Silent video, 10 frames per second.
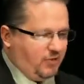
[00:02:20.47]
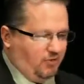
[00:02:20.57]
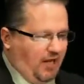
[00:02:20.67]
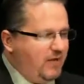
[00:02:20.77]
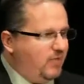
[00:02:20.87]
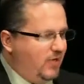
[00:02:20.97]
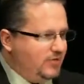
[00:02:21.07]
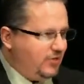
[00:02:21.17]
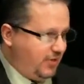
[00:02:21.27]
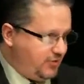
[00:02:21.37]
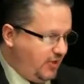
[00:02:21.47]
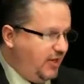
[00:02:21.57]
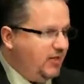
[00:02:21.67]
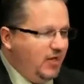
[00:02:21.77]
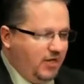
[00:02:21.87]
The claim is, like I
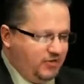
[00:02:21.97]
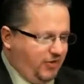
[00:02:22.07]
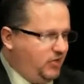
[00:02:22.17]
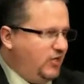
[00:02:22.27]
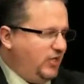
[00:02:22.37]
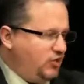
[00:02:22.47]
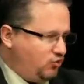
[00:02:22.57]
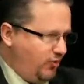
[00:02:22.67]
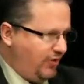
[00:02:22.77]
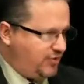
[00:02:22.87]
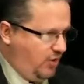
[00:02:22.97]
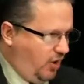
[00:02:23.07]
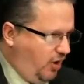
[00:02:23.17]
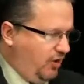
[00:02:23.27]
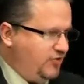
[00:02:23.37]
said, is that they can treat us
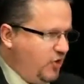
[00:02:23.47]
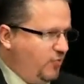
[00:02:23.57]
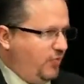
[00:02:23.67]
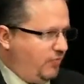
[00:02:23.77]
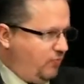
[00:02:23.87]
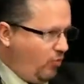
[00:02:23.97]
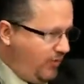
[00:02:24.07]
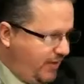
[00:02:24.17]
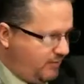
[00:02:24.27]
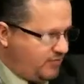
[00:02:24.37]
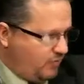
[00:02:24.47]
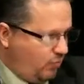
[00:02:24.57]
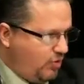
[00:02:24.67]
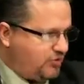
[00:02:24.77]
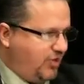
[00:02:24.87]
all as though we were foreign enemies
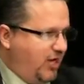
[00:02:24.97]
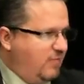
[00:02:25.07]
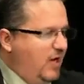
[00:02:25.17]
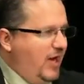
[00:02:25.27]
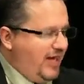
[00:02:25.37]
in wartime